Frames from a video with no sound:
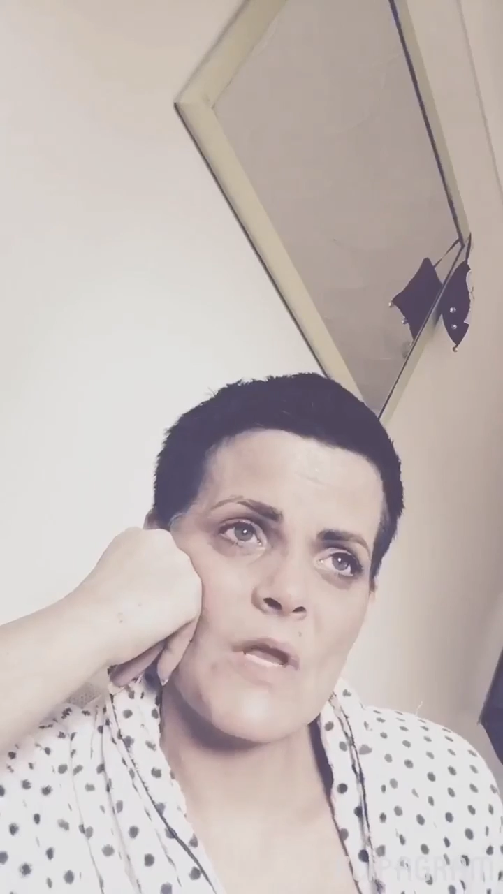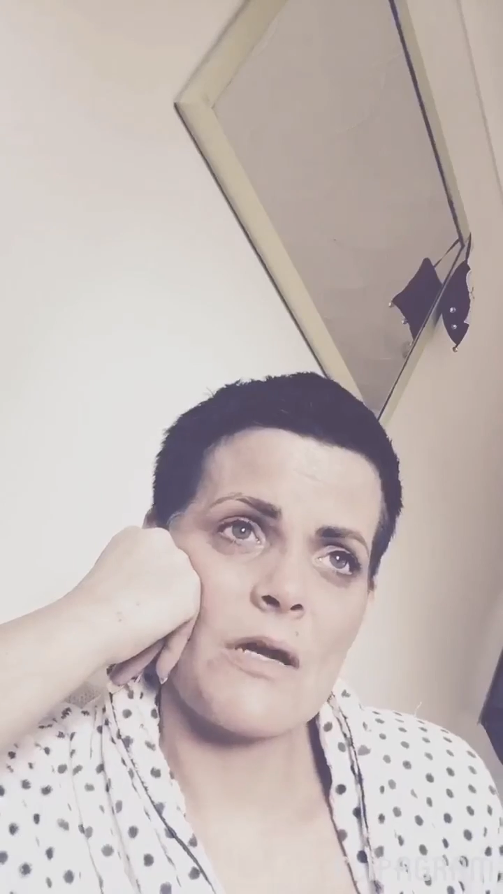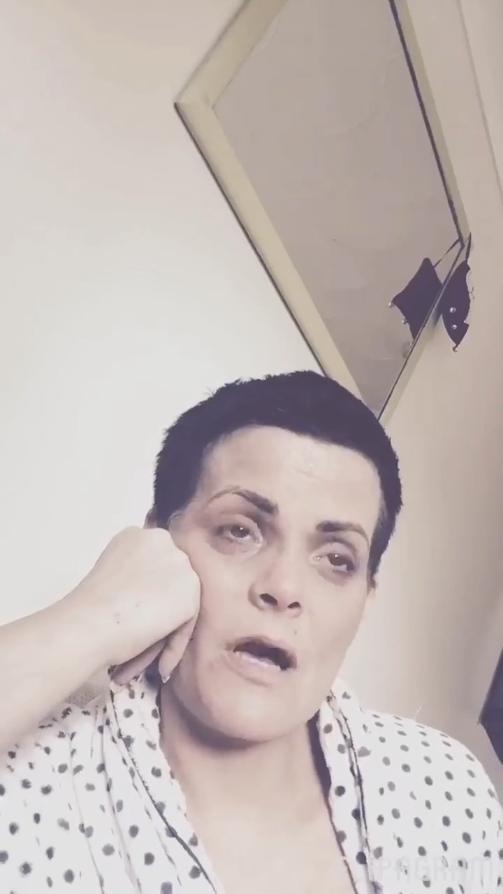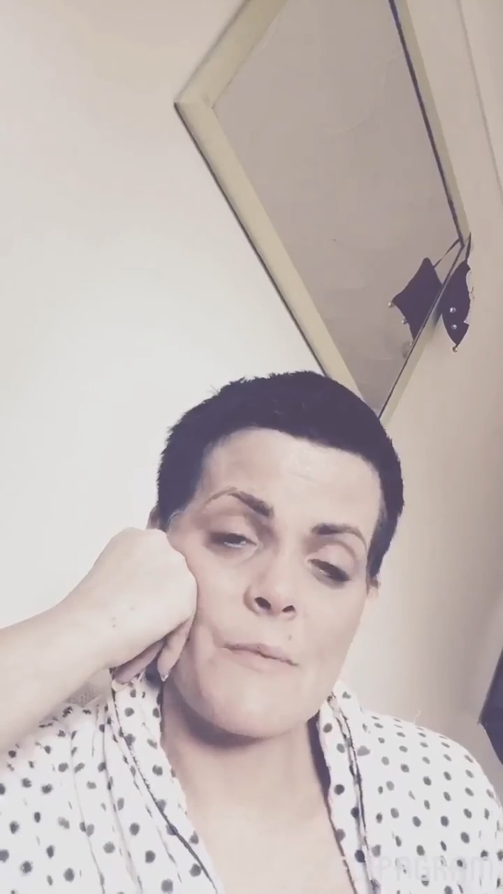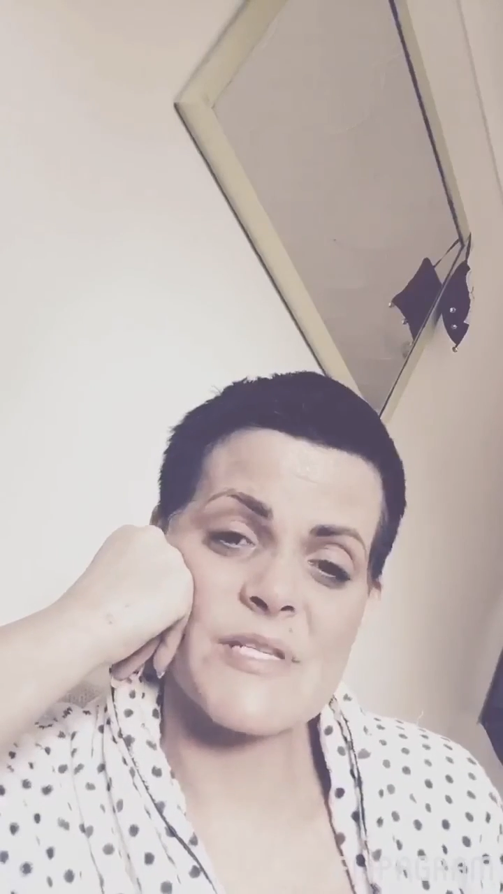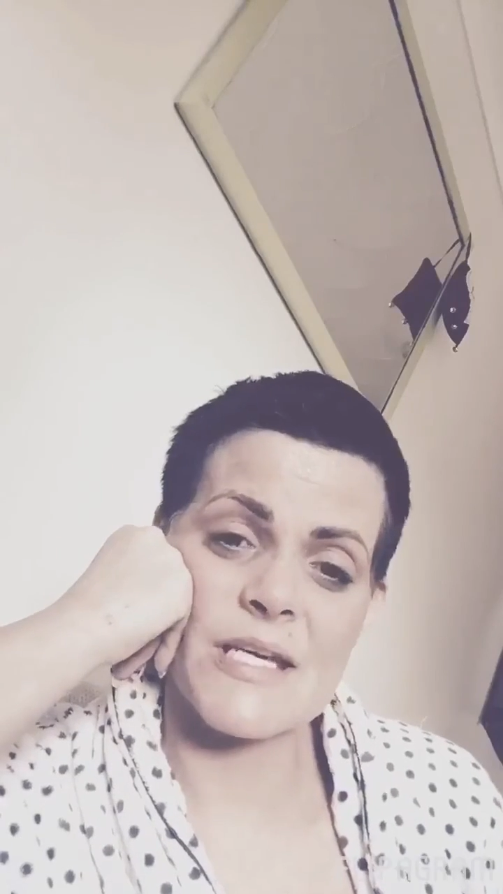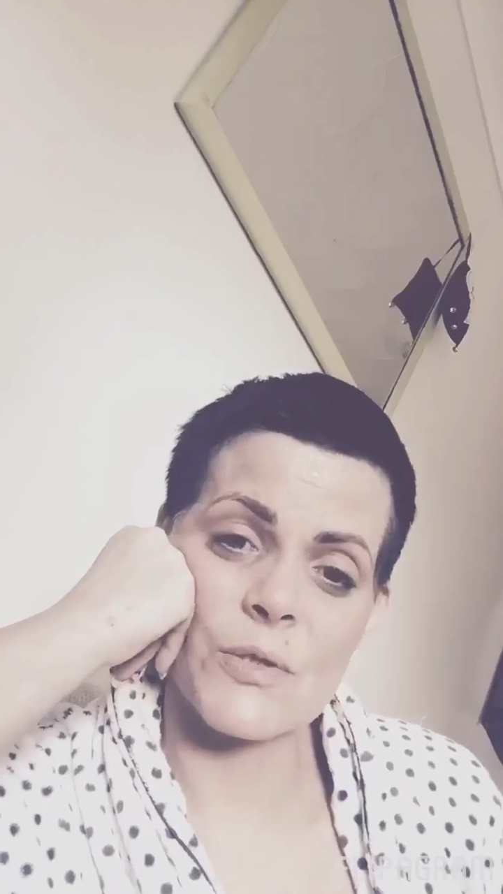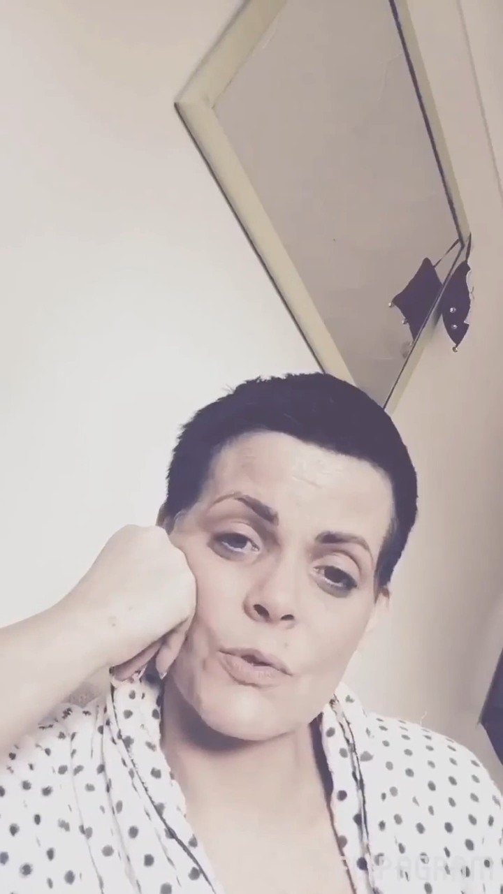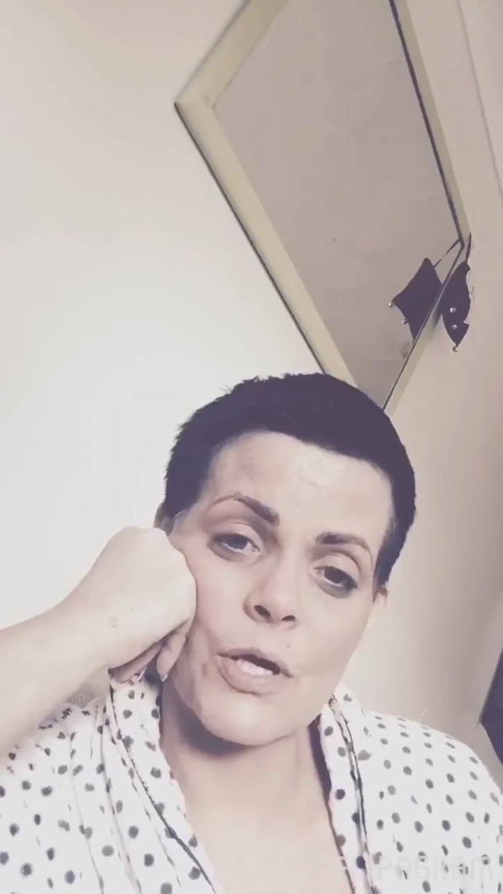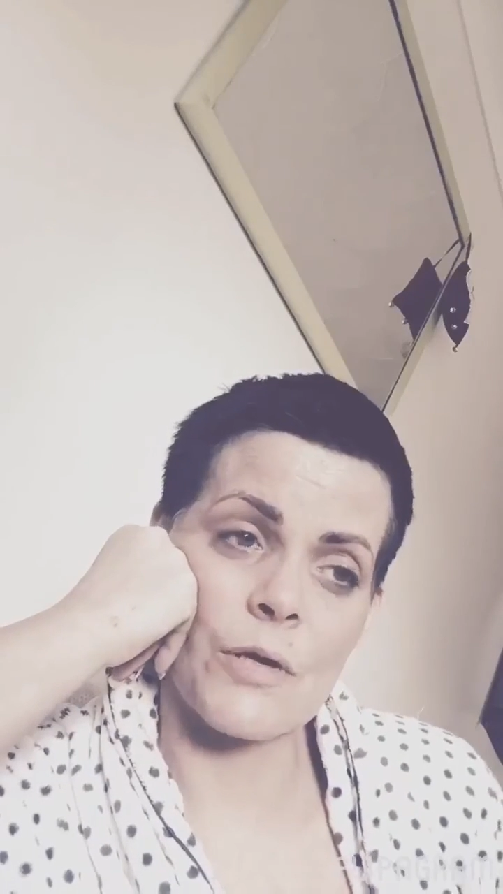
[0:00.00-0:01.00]
Like, I'm a
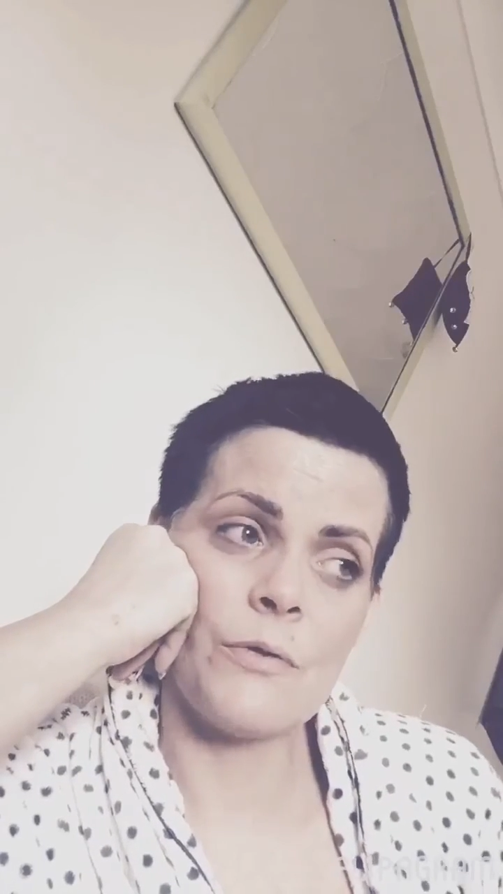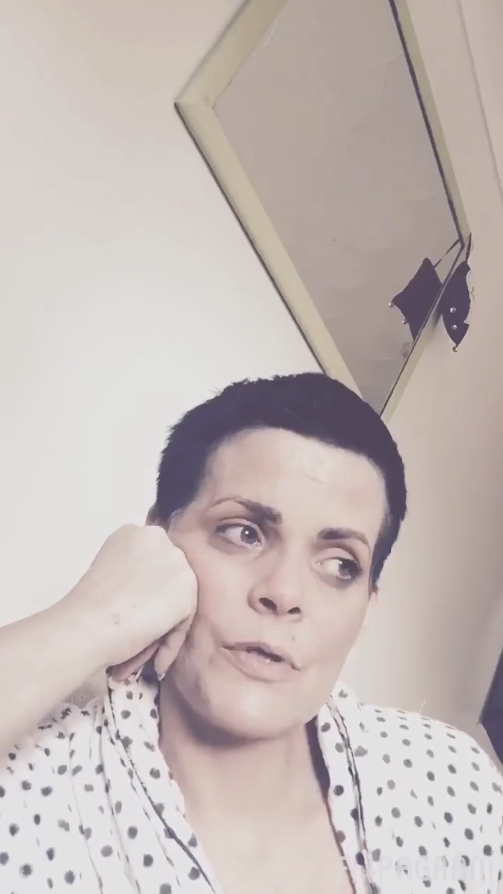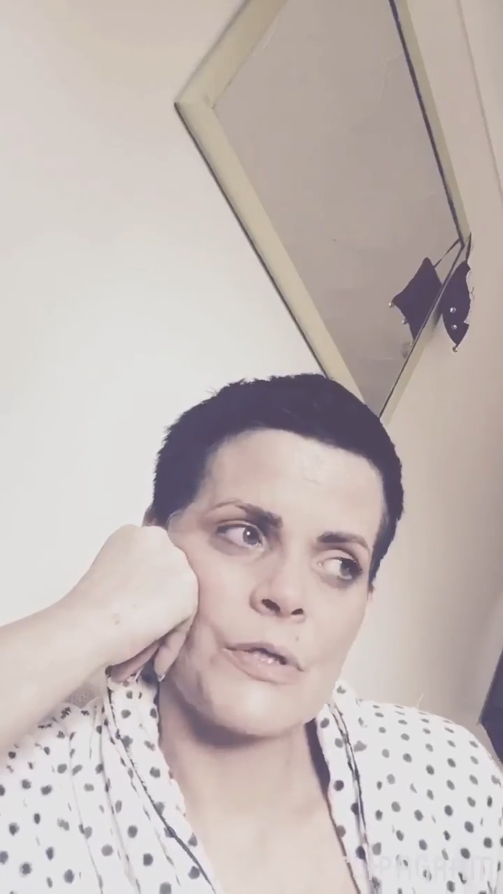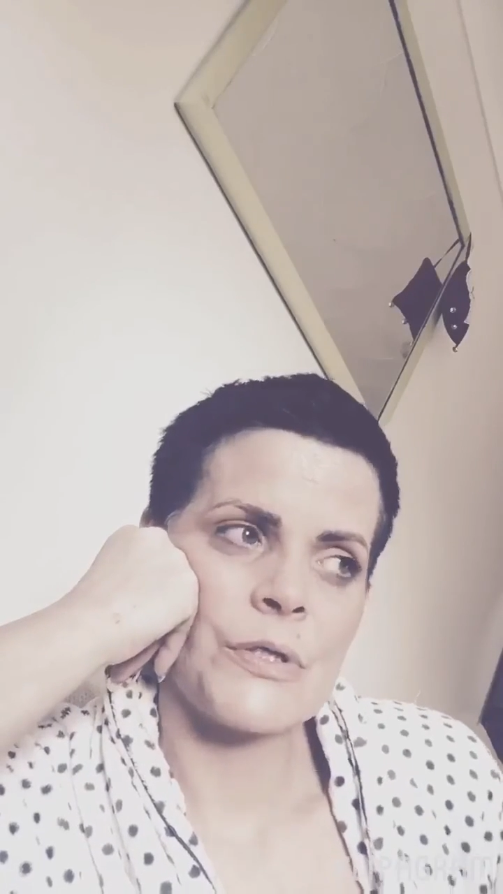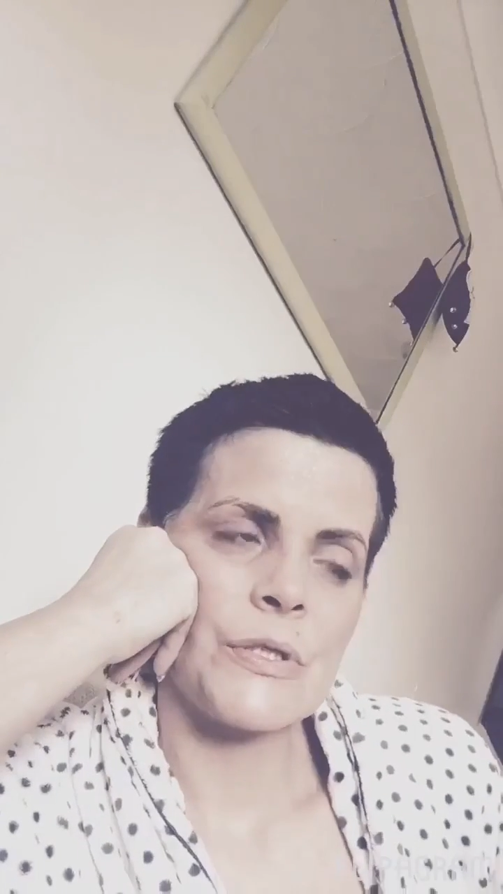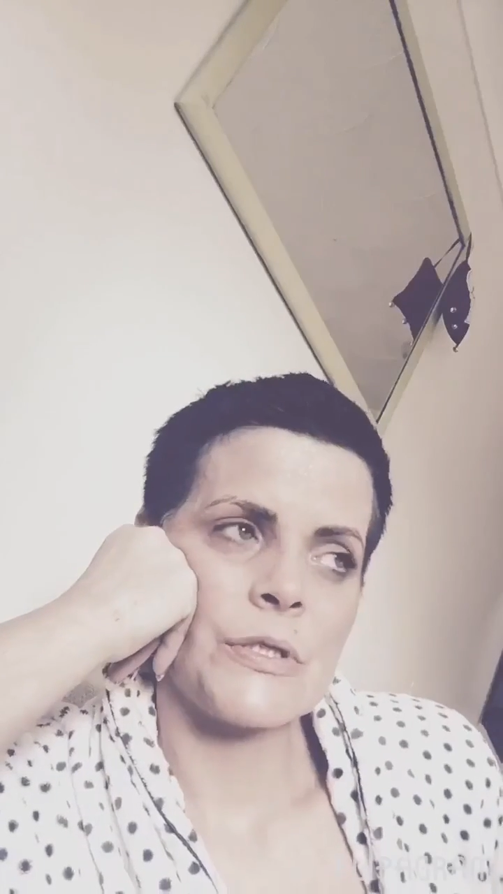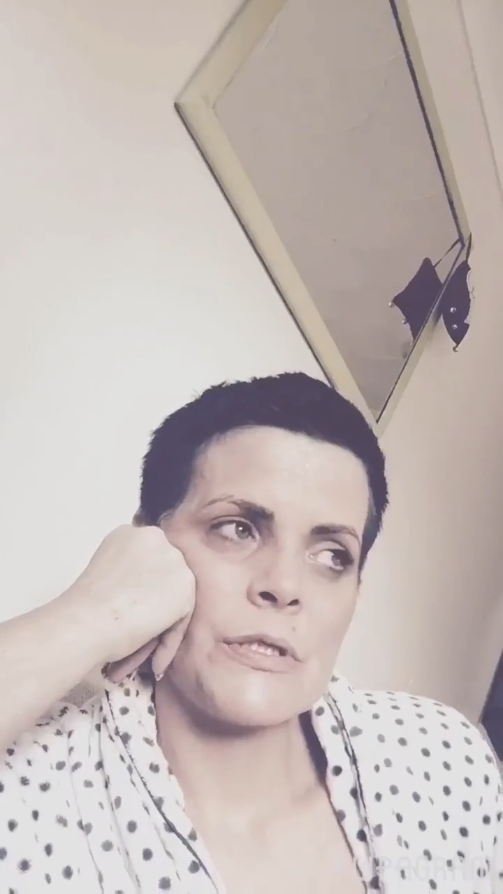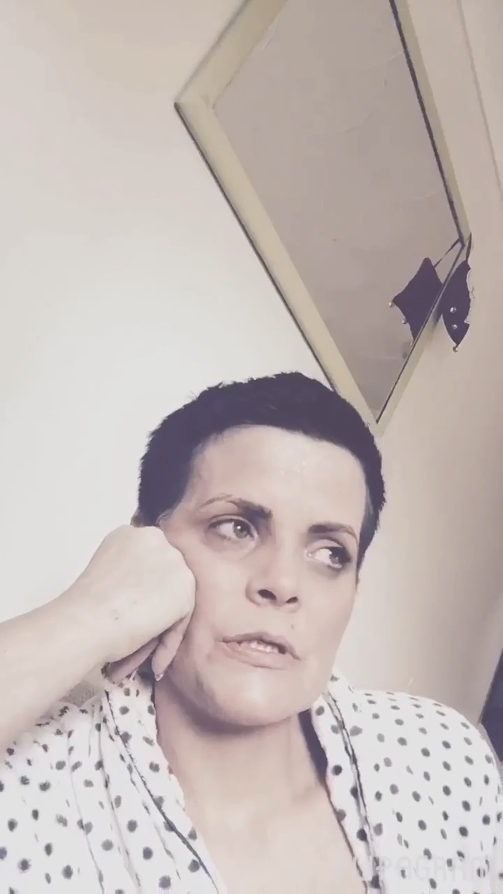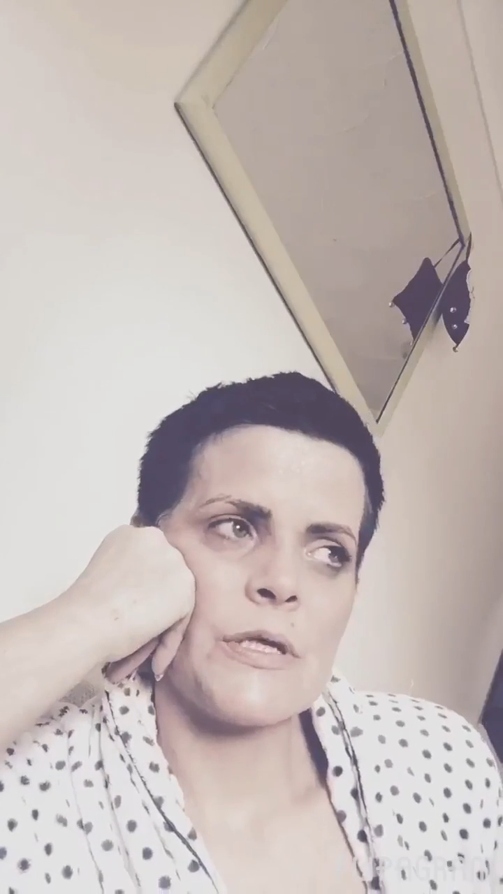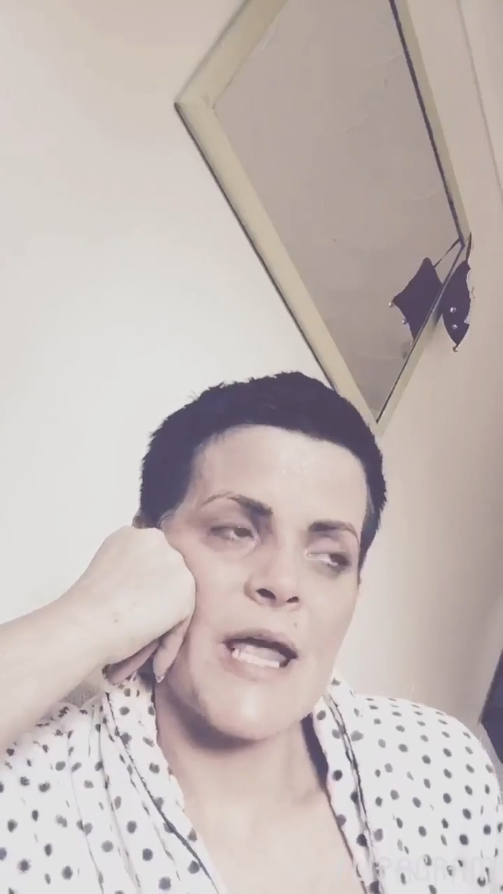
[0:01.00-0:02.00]
single girl.
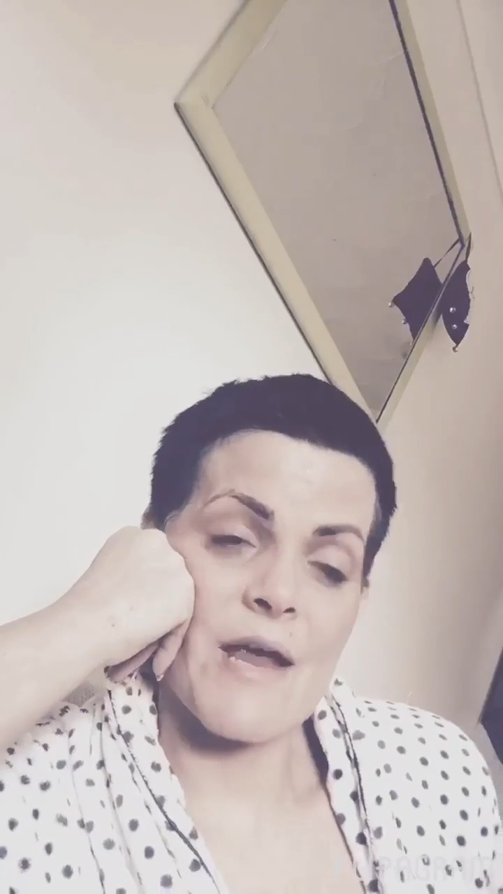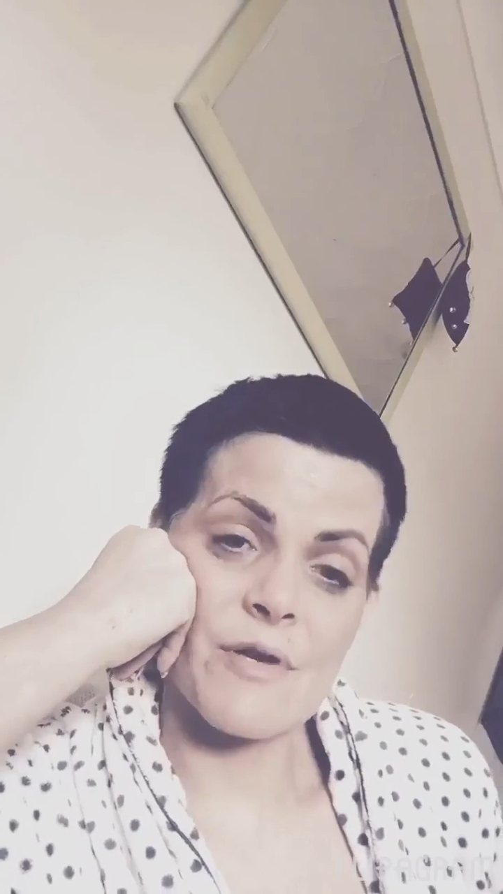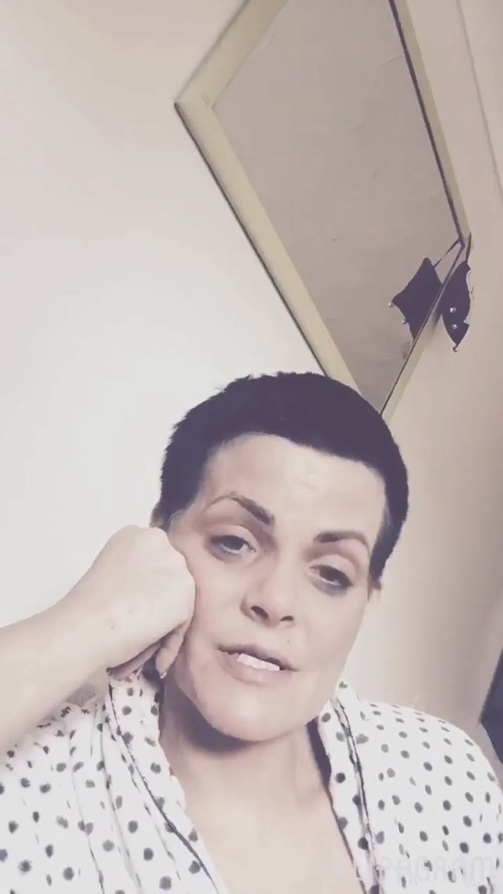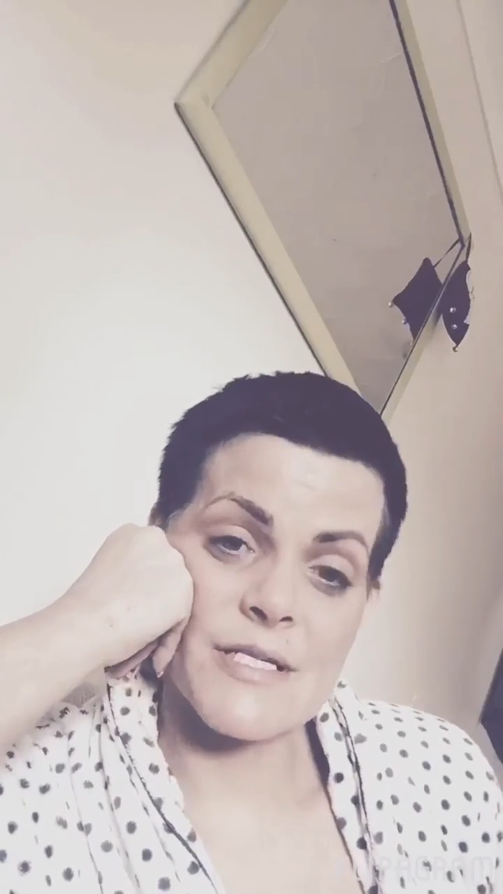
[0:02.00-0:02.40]
Hearing